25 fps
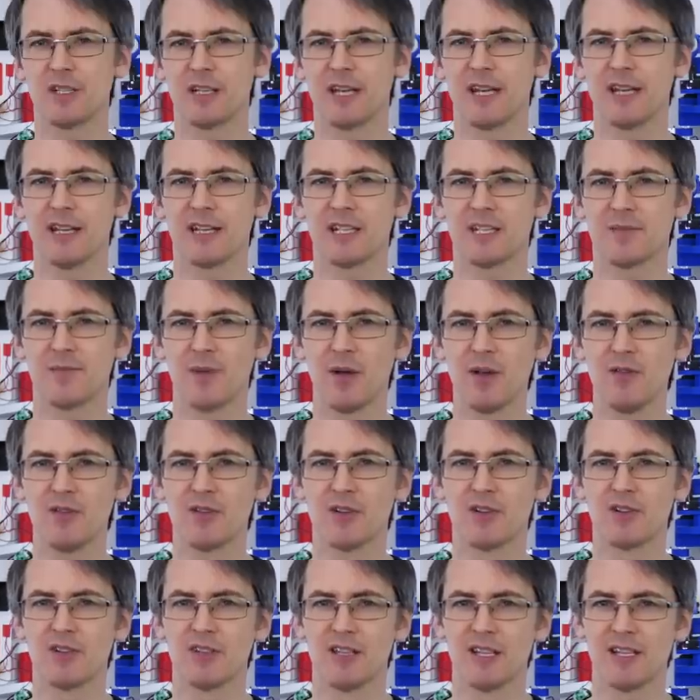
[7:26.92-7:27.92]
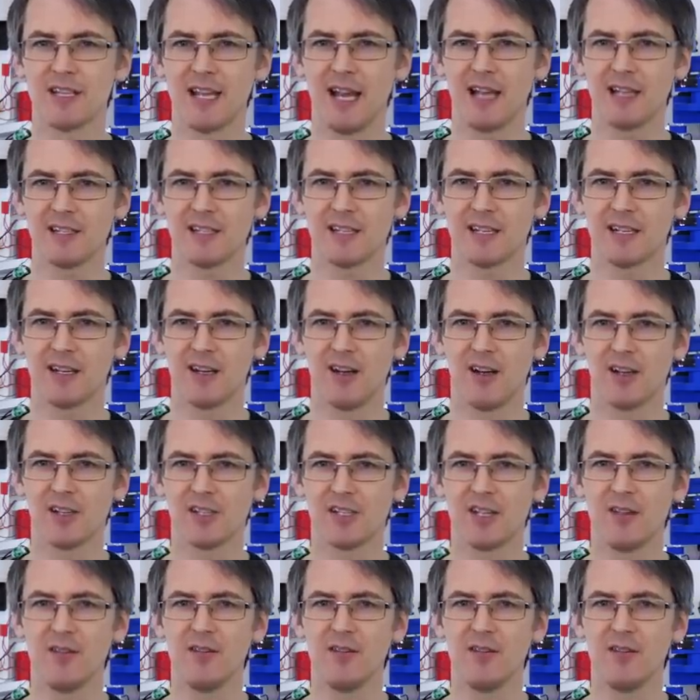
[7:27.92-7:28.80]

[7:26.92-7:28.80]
to get exposure to this asset class,